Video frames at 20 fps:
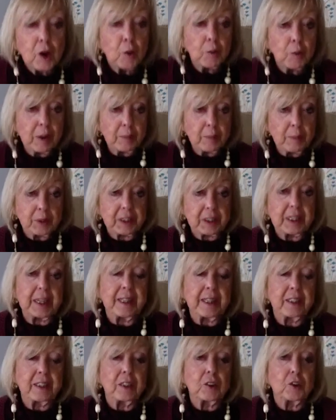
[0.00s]
We
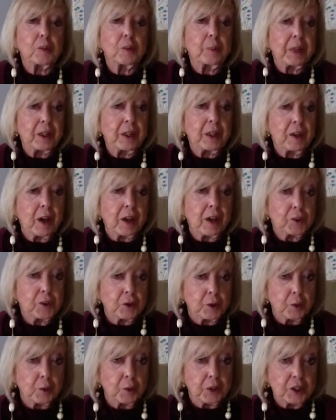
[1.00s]
pretended to be not
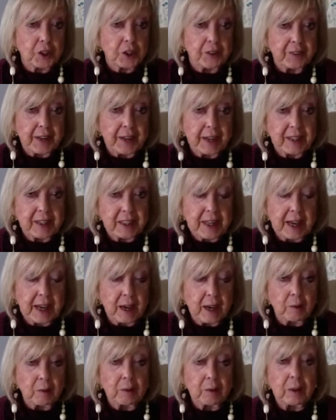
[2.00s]
Jewish in that
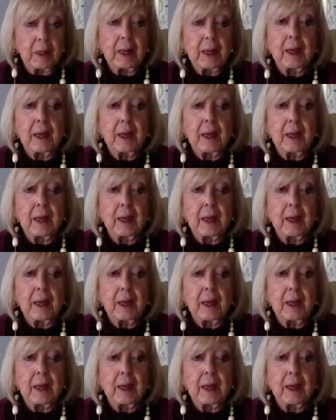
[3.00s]
town.